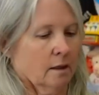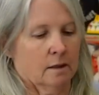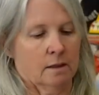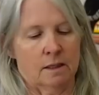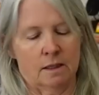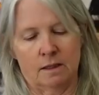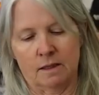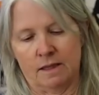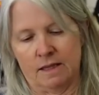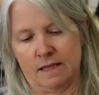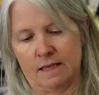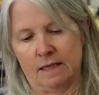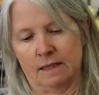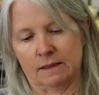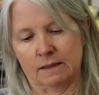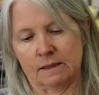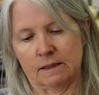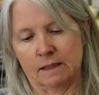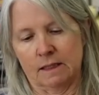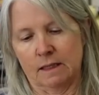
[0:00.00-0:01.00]
And
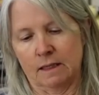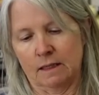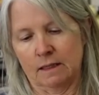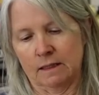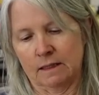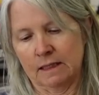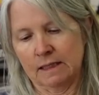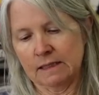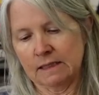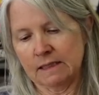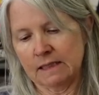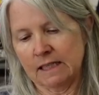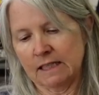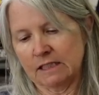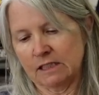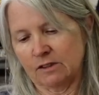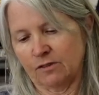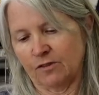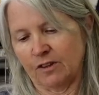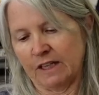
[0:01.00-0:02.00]
this, this
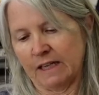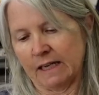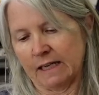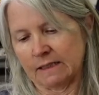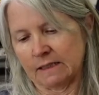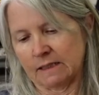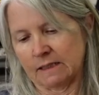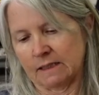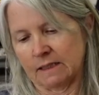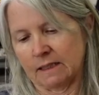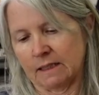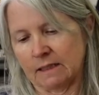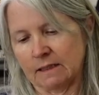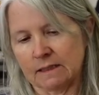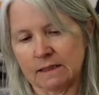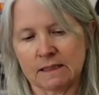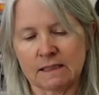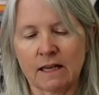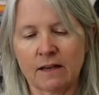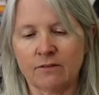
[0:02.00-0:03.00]
says Fiesta,
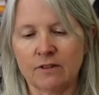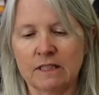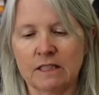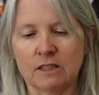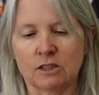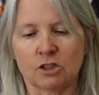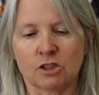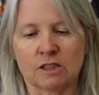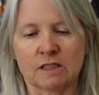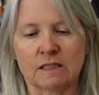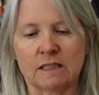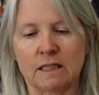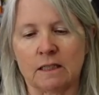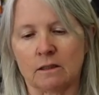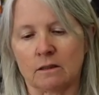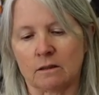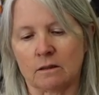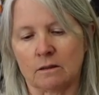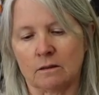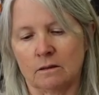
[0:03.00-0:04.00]
seven inch
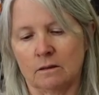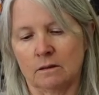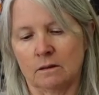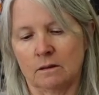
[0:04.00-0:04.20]
seal.